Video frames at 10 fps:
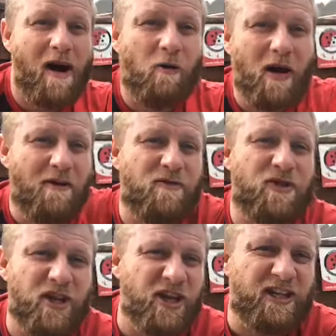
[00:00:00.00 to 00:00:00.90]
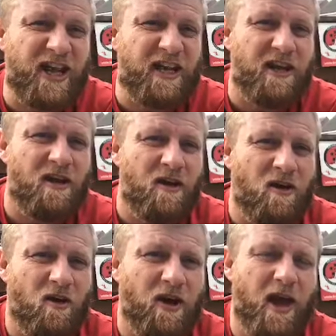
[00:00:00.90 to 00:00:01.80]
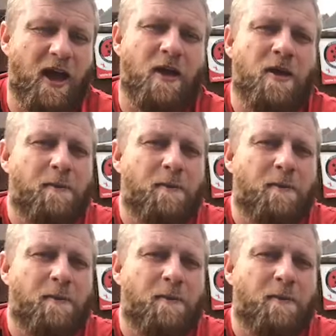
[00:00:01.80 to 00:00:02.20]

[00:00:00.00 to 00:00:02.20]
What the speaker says: or how everything you did, okay,